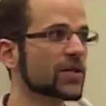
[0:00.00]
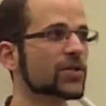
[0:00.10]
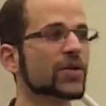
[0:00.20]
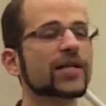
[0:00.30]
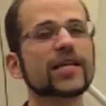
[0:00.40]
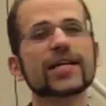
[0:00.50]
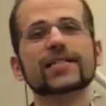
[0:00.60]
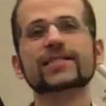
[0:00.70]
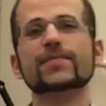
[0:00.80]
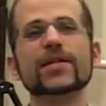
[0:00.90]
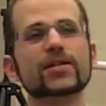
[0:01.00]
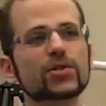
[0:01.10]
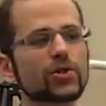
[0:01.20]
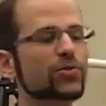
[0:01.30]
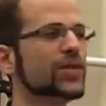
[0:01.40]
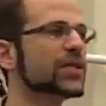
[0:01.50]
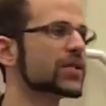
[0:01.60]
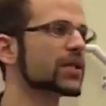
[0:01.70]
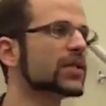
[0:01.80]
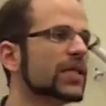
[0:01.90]
So then they made the
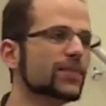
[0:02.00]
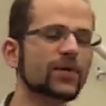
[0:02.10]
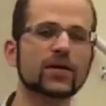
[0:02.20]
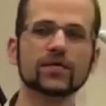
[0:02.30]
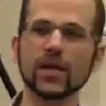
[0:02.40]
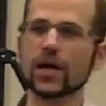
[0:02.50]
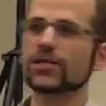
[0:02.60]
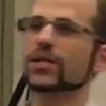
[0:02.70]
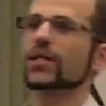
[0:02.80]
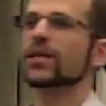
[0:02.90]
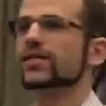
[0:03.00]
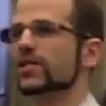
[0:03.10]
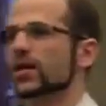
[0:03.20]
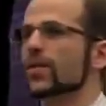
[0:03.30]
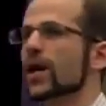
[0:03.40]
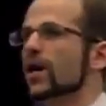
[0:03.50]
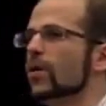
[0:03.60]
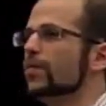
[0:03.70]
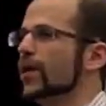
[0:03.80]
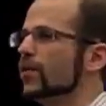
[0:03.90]
dubious leap of logic that
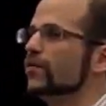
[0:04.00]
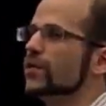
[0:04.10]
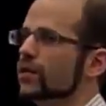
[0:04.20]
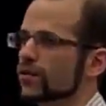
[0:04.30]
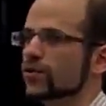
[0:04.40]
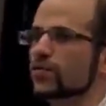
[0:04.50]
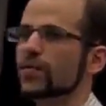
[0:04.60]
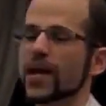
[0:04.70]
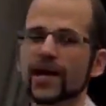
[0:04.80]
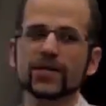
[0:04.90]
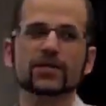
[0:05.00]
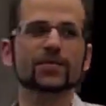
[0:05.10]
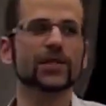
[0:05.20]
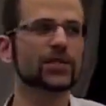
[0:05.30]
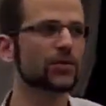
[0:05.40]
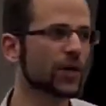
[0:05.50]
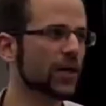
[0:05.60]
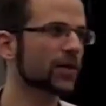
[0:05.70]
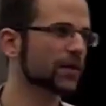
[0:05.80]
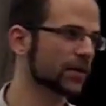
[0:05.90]
somehow better VO2 max means you were
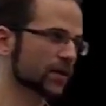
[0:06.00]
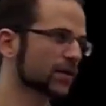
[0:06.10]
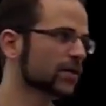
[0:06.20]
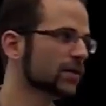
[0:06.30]
healthier.